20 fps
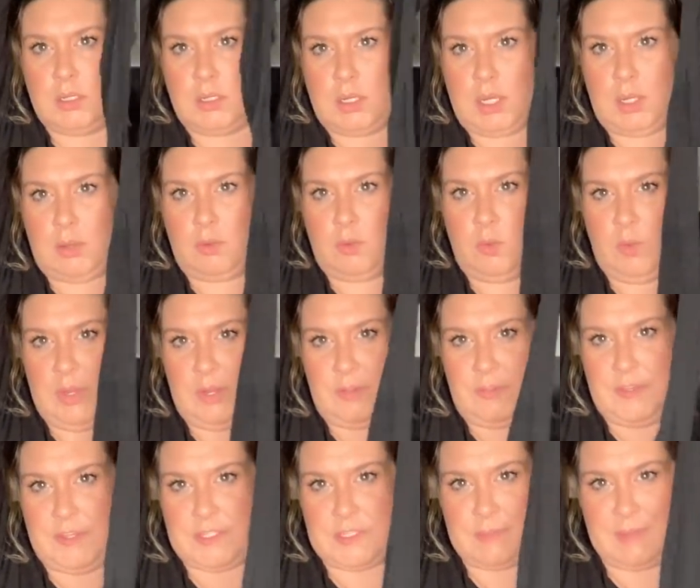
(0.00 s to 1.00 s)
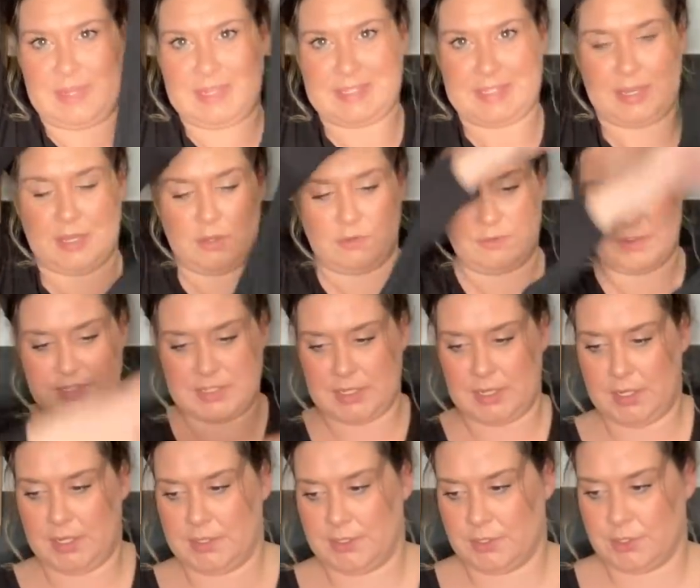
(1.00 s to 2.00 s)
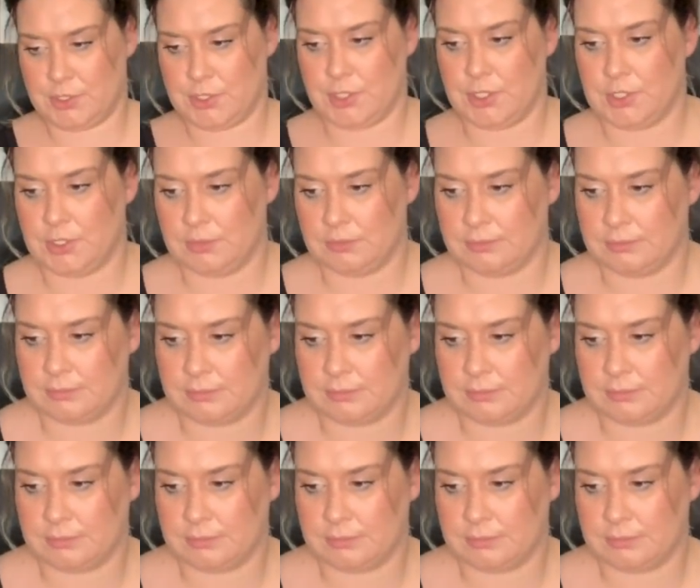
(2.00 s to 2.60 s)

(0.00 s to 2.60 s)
I will wear this myself as an undershirt